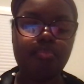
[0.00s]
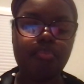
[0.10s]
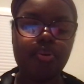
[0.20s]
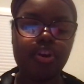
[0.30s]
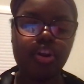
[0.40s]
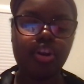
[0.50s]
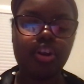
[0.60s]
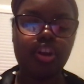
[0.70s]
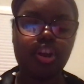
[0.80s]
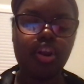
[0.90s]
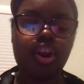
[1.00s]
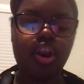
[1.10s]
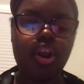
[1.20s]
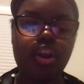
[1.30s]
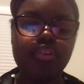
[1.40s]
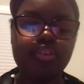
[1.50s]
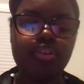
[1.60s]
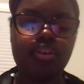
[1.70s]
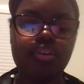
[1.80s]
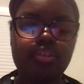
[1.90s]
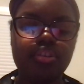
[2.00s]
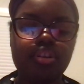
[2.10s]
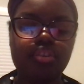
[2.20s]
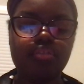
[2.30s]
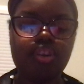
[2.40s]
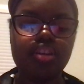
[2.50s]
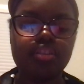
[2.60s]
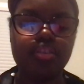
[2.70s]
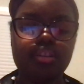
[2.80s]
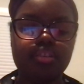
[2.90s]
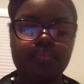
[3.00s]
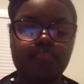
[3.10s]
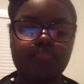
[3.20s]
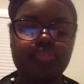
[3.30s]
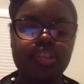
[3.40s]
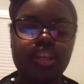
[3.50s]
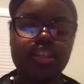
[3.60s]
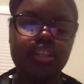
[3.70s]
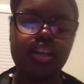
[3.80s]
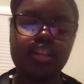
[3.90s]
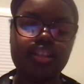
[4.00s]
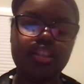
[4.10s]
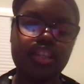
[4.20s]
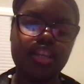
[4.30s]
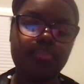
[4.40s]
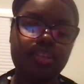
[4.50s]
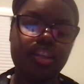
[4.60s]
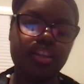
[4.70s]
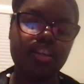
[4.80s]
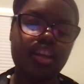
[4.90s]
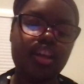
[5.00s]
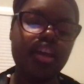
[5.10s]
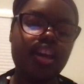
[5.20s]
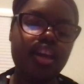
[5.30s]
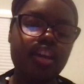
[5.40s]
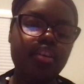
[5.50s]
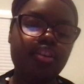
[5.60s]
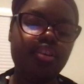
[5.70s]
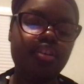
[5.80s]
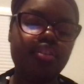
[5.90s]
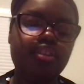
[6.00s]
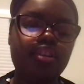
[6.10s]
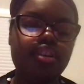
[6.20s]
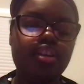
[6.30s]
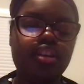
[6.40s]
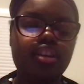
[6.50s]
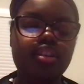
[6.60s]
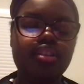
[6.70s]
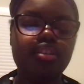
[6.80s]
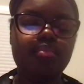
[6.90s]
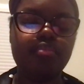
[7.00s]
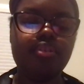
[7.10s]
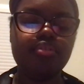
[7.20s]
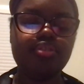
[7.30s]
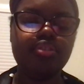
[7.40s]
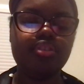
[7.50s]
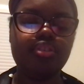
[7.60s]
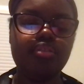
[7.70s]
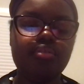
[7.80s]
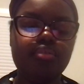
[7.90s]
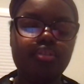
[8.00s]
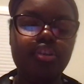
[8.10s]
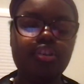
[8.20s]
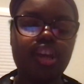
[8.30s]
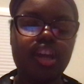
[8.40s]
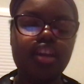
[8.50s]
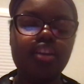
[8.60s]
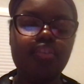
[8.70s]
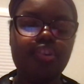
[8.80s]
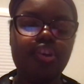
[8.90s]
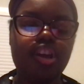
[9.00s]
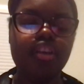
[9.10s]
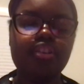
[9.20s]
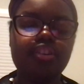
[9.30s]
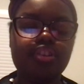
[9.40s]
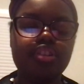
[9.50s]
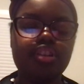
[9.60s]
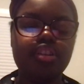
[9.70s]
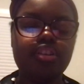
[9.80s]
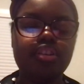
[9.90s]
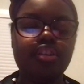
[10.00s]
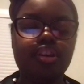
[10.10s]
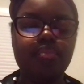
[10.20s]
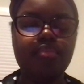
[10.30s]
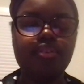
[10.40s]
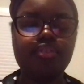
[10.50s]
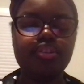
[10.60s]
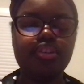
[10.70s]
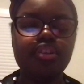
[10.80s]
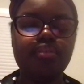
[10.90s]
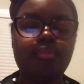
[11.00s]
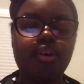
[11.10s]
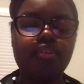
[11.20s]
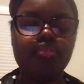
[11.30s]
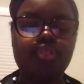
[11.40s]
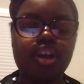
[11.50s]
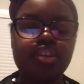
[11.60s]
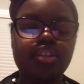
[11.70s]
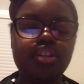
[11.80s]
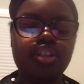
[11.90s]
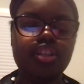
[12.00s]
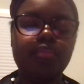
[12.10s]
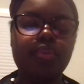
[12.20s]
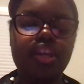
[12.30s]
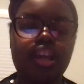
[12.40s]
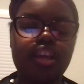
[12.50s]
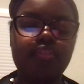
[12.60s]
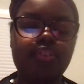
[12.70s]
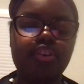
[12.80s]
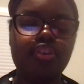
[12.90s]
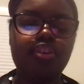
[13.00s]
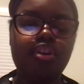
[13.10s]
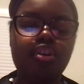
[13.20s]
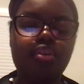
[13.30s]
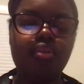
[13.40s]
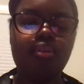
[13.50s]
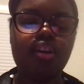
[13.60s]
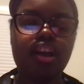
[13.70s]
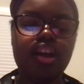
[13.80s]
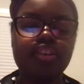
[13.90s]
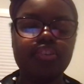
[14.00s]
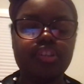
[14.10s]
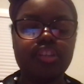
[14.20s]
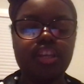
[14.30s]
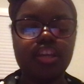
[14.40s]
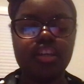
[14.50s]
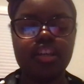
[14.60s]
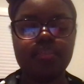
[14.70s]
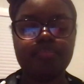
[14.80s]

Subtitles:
precursor to aggression, it's not the same thing. Anger is an emotional anger is an emotion, while aggression is a behavior or action taken.